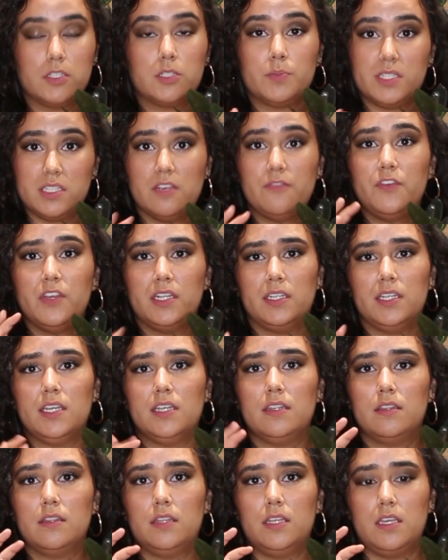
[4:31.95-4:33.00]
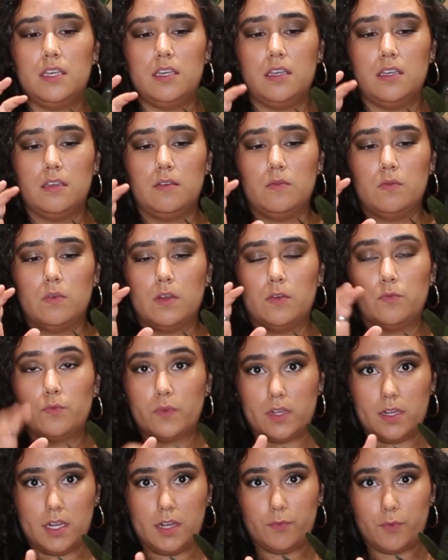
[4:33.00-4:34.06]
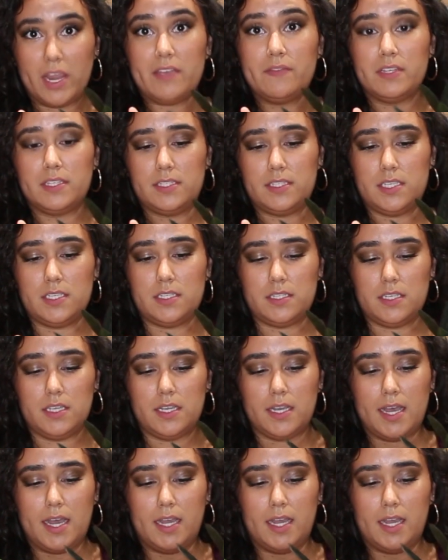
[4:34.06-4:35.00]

Specifically the Raven ZZ,